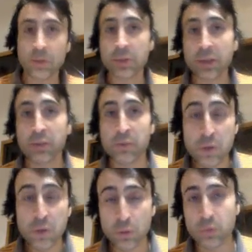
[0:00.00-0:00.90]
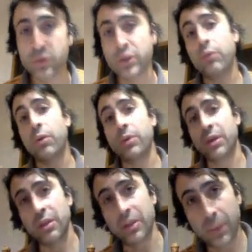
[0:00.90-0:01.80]
is we're going to fuse what we
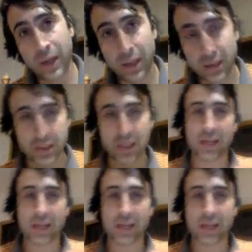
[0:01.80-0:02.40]
did in the past